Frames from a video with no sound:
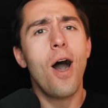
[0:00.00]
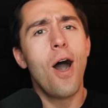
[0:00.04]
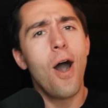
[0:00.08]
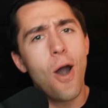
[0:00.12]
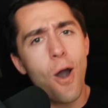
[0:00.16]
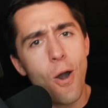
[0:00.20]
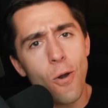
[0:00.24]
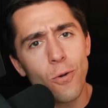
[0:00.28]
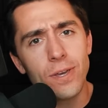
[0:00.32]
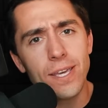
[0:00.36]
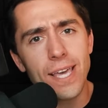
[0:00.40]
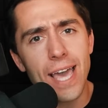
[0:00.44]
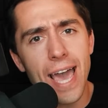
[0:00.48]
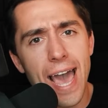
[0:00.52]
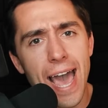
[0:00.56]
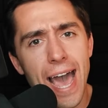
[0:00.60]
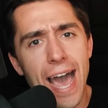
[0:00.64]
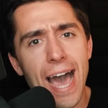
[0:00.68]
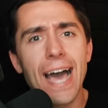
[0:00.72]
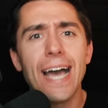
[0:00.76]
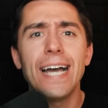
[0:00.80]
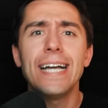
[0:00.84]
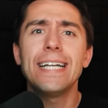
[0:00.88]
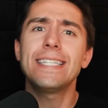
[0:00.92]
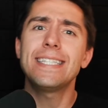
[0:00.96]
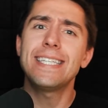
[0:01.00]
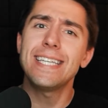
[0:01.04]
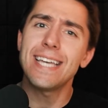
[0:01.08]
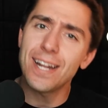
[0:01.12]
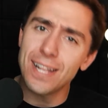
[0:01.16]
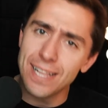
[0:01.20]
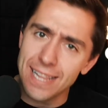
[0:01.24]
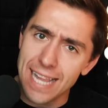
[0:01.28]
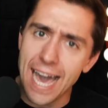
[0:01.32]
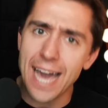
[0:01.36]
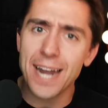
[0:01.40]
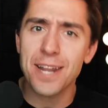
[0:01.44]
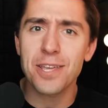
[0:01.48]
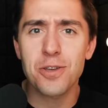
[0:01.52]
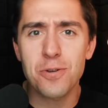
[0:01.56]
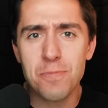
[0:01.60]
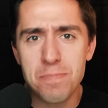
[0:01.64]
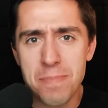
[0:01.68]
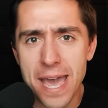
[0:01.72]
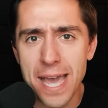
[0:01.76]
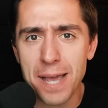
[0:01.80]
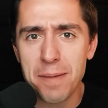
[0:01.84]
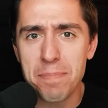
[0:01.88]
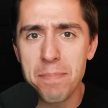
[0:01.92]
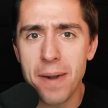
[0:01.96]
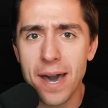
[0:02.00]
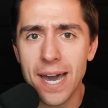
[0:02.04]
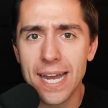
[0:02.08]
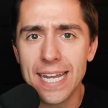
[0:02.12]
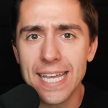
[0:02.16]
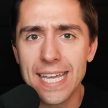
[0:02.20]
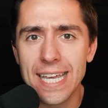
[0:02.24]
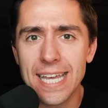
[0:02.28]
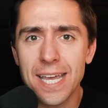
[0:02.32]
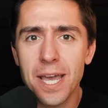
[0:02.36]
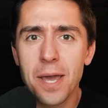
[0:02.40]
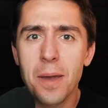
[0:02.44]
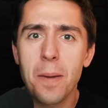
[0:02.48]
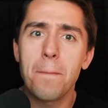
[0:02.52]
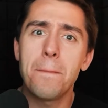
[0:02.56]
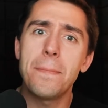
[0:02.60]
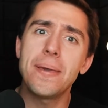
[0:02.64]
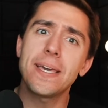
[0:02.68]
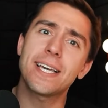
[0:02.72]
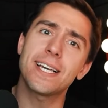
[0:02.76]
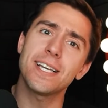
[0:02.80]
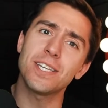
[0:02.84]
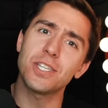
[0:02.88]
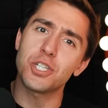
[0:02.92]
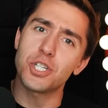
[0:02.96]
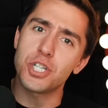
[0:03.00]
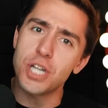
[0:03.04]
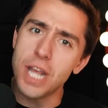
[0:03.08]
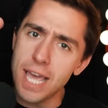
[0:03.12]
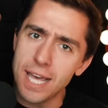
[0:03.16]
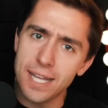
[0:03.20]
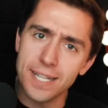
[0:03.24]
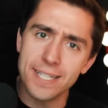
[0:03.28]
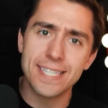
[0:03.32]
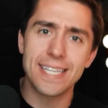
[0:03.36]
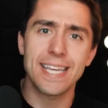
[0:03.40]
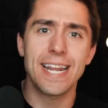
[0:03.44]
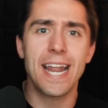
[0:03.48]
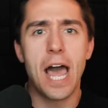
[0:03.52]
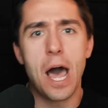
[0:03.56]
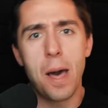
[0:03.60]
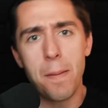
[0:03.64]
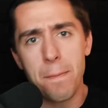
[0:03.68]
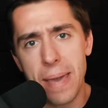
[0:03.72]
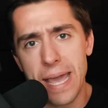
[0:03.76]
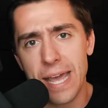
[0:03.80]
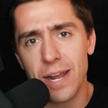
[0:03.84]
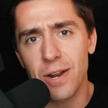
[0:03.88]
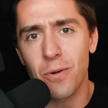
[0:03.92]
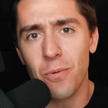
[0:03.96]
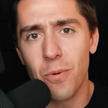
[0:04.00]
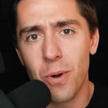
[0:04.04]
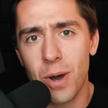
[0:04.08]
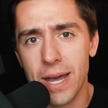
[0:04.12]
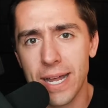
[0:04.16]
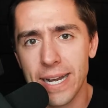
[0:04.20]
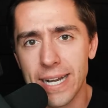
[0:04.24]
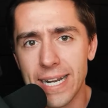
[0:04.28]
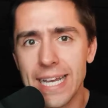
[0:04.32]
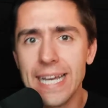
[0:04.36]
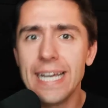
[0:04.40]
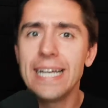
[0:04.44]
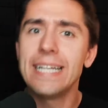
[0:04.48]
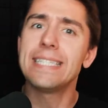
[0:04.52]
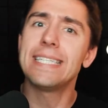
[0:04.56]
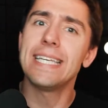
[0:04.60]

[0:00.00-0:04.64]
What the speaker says: Oh, yeah. Did a lot of you make money because Jailton Almeida won?